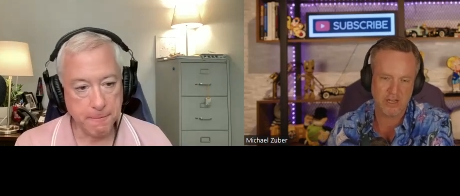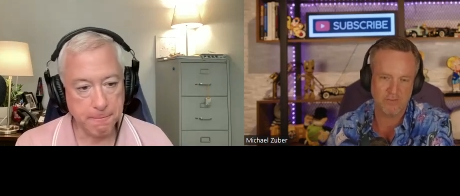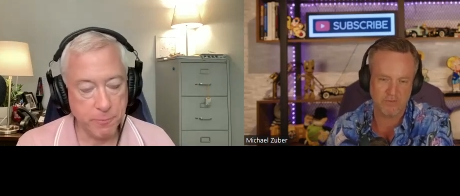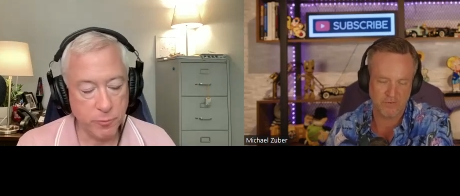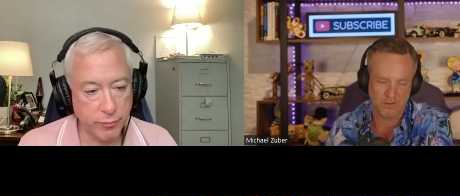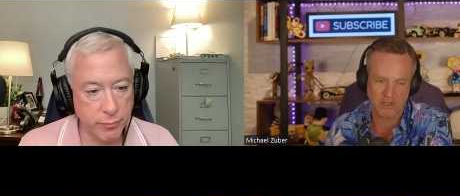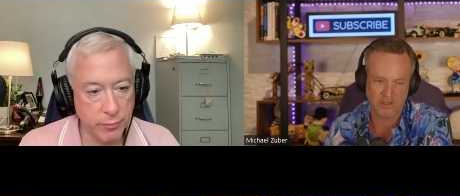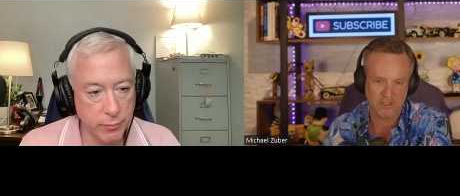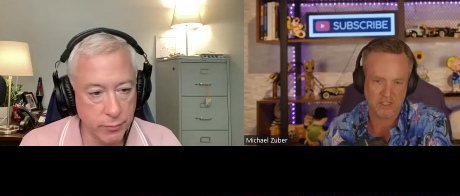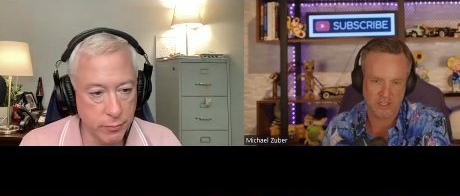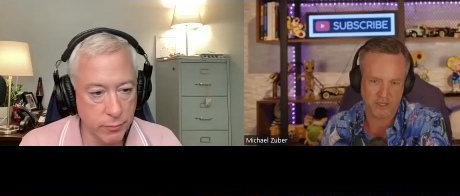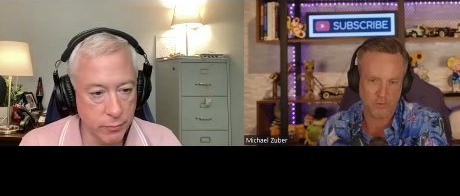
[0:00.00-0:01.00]
Speaker 1: are even
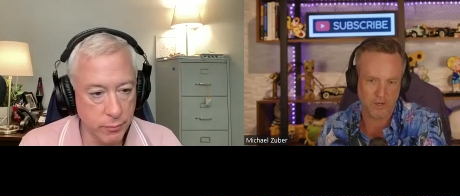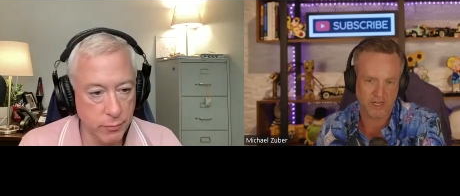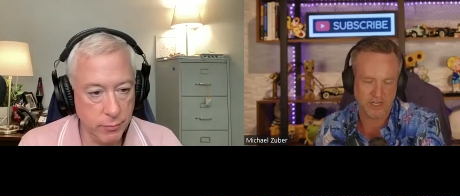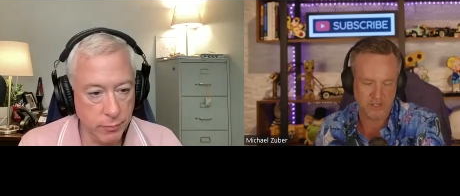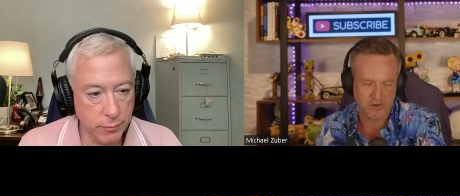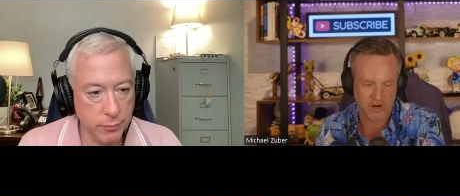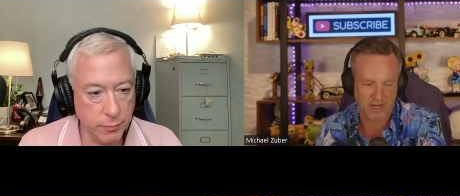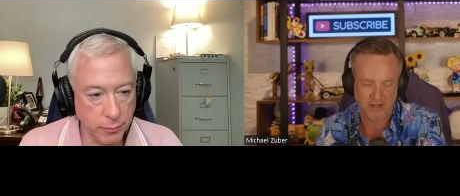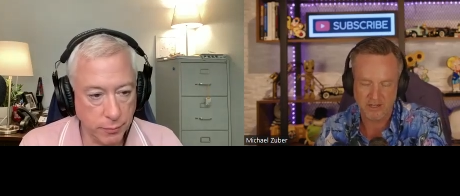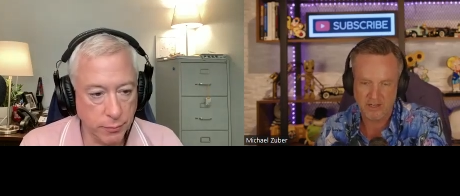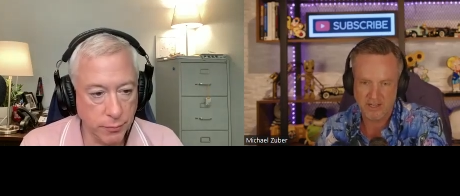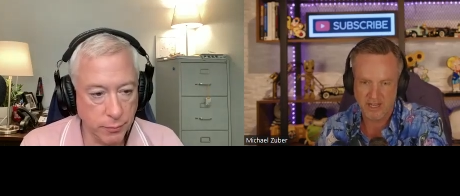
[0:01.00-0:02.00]
filling this liquidity
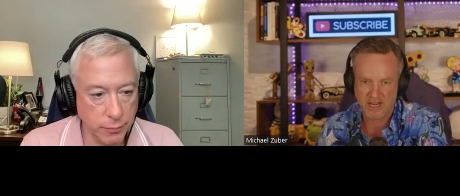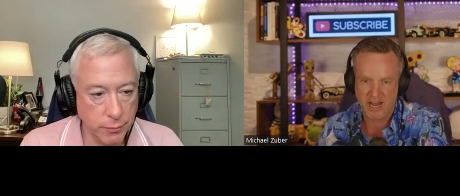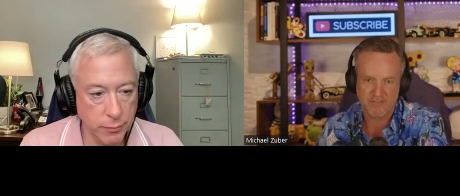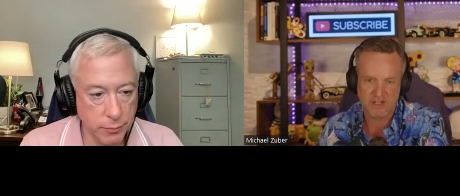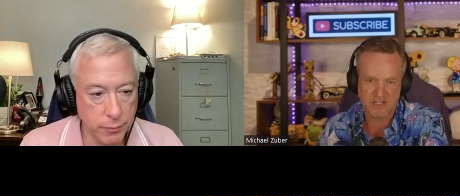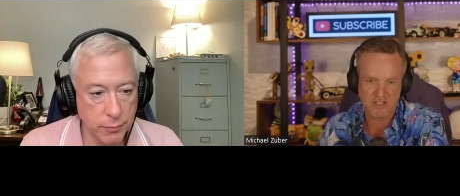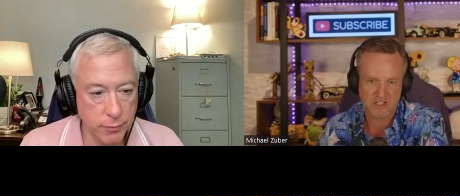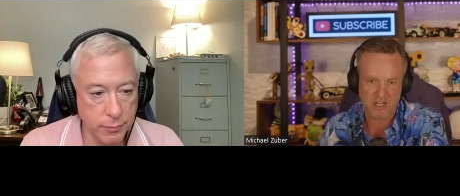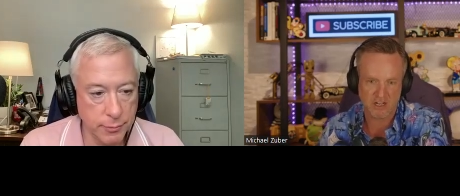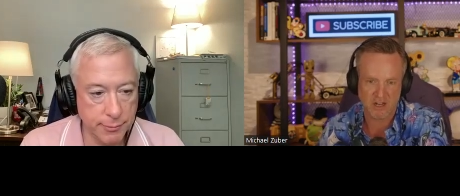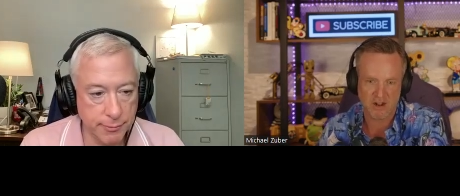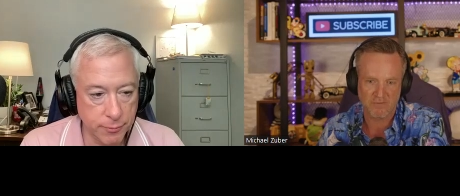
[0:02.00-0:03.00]
drain and having to
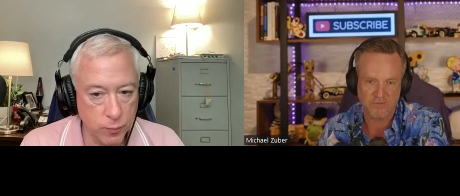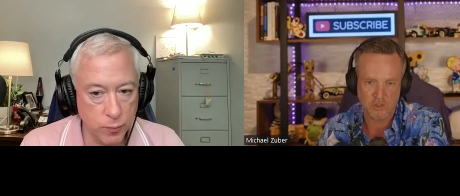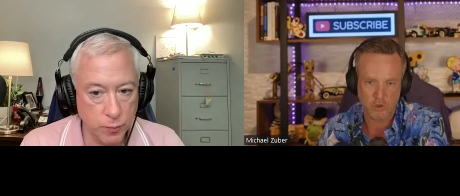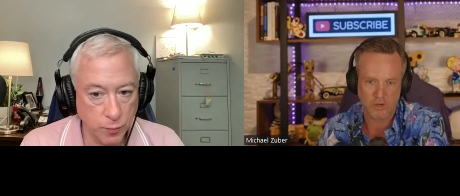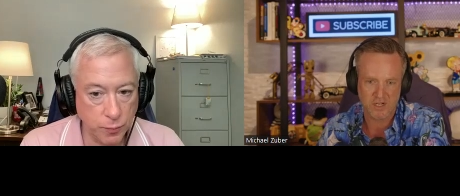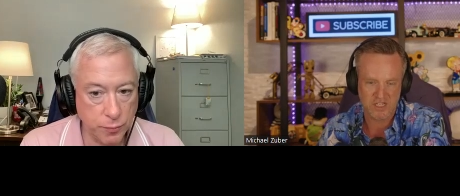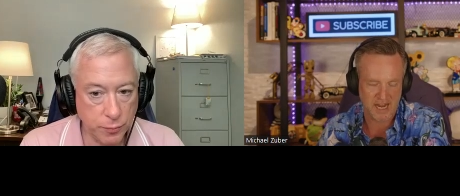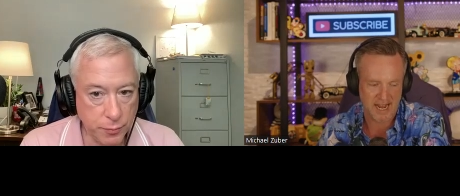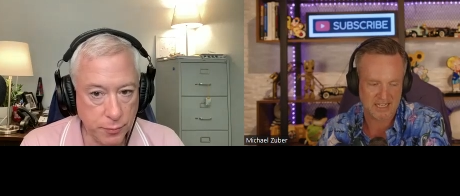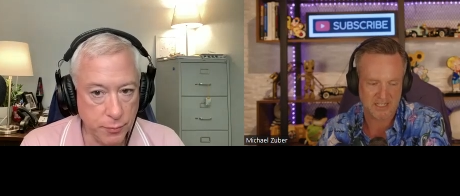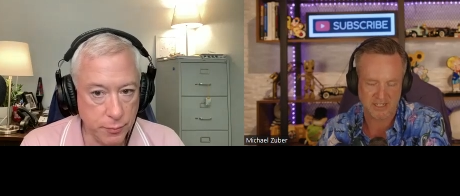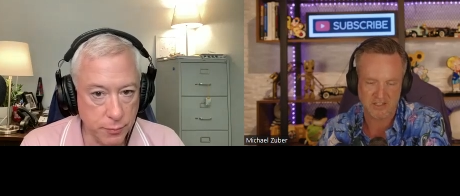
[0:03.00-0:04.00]
sell off choice
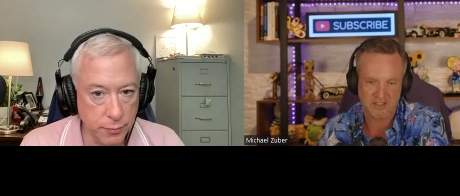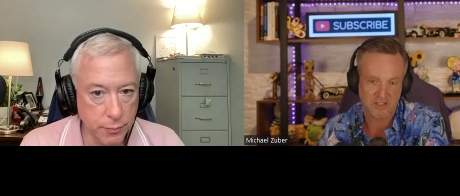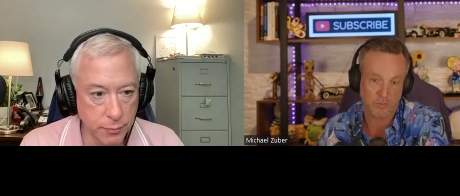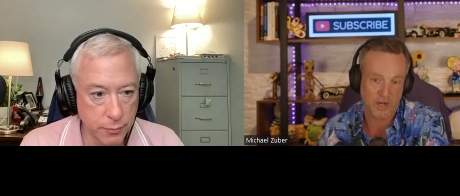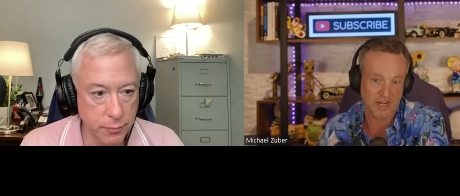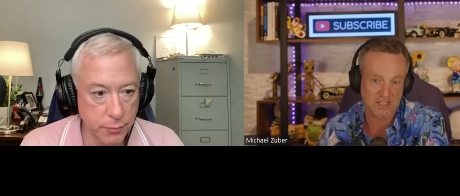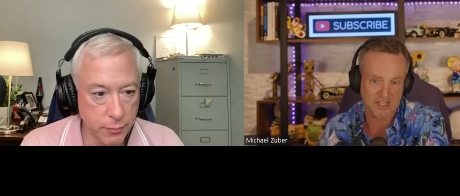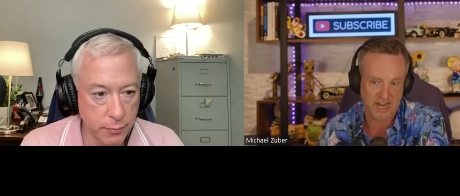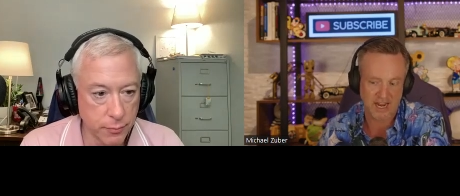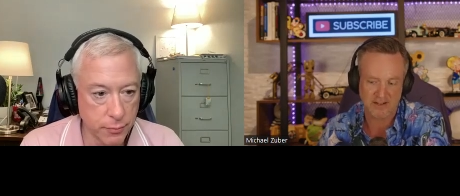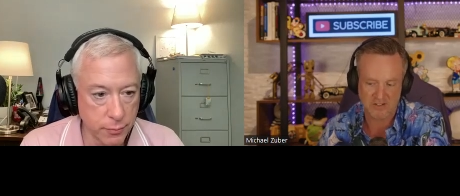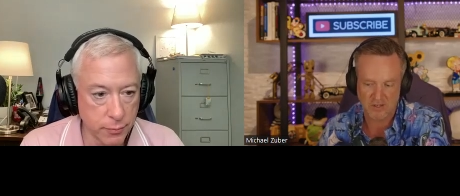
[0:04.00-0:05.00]
assets to raise
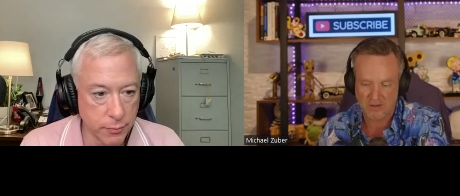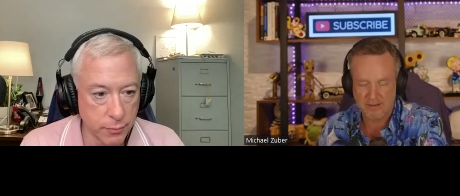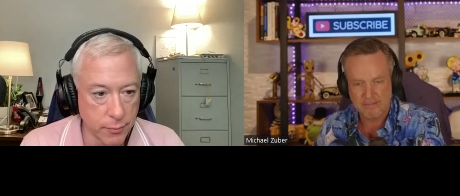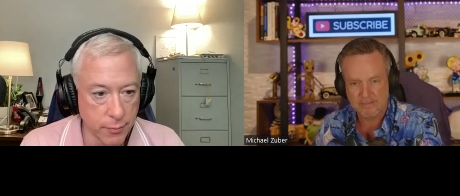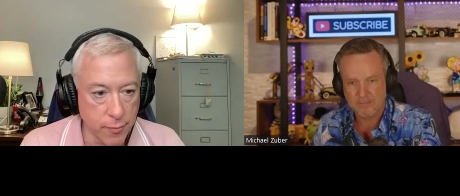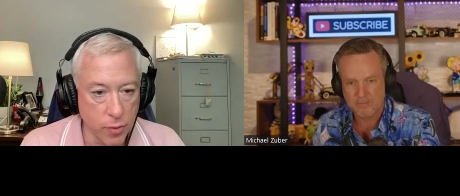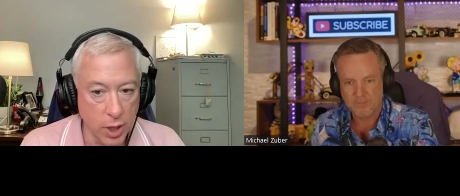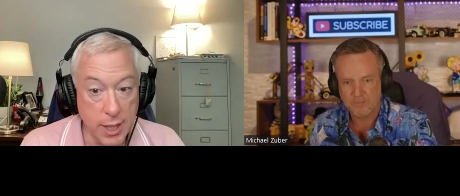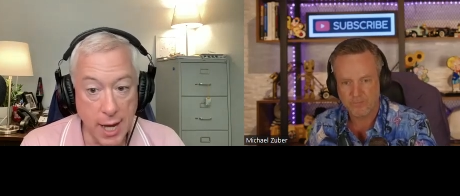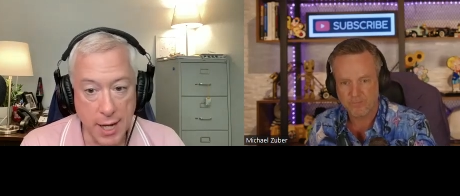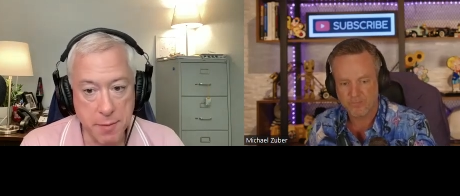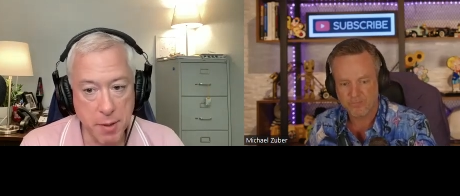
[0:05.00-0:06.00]
cash.
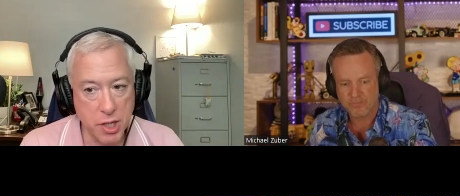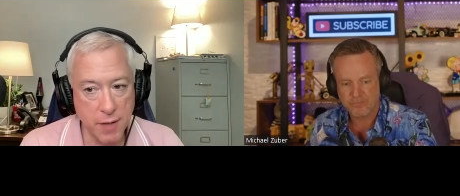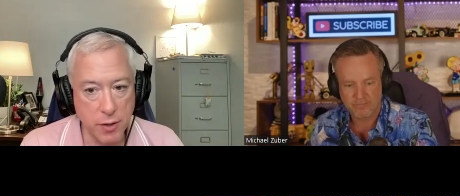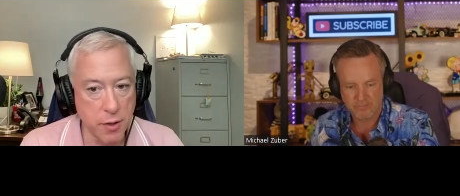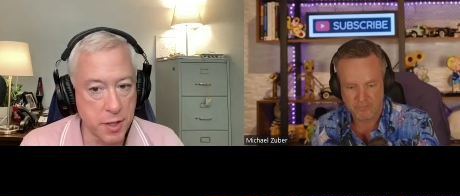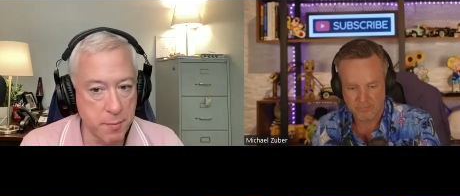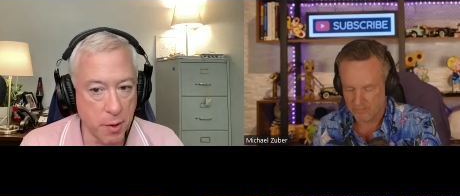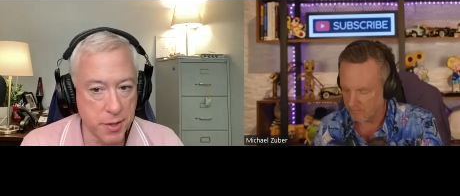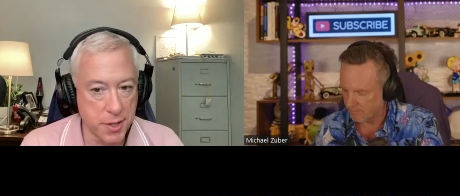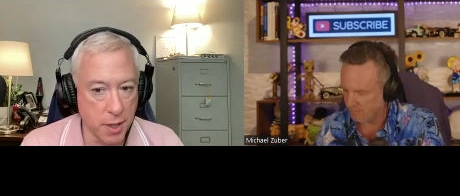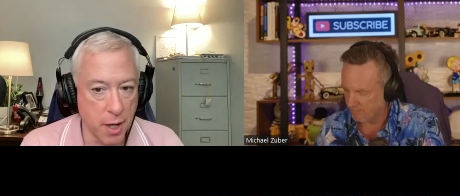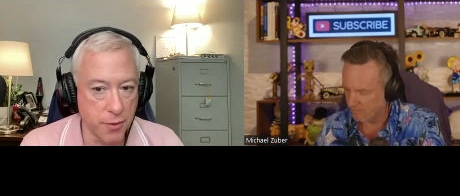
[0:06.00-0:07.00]
Speaker 2: Yeah, especially if they're
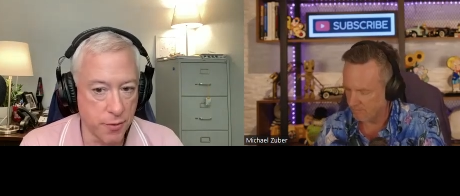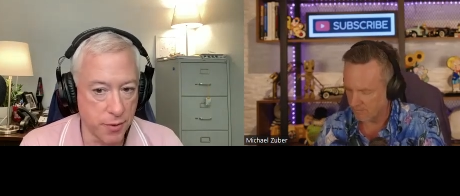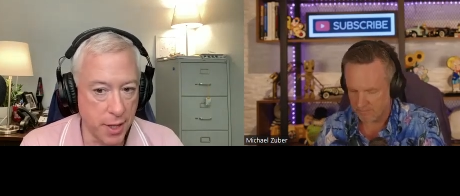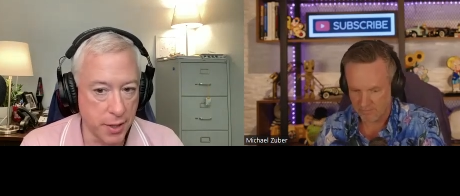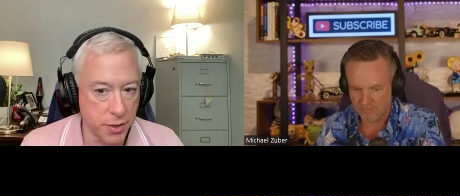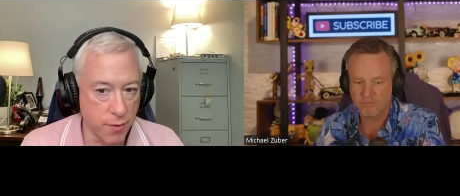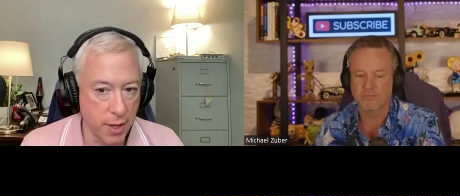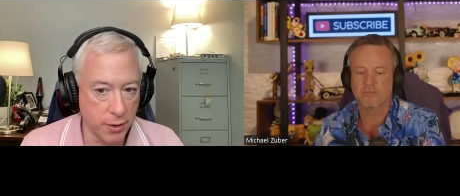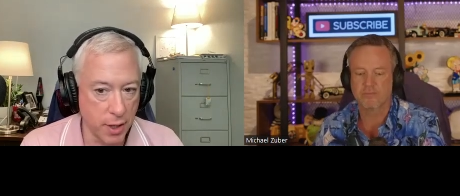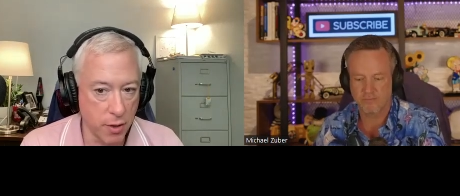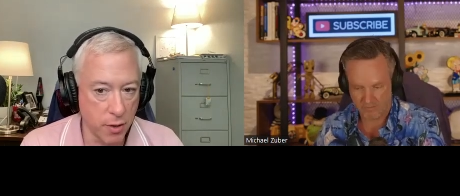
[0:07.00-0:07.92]
exposed to other things, right, that